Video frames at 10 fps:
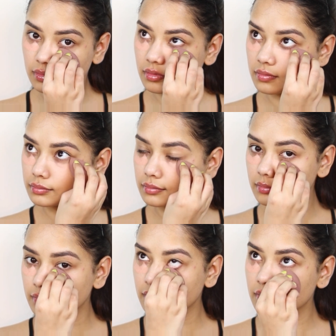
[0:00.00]
and also
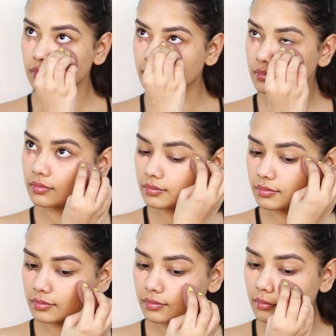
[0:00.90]
blending it really
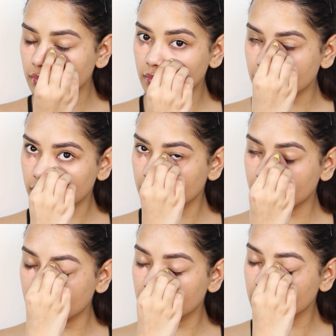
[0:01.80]
well to cover
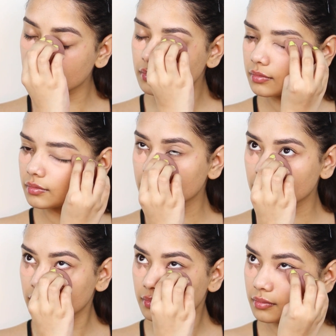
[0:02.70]
my dark circles.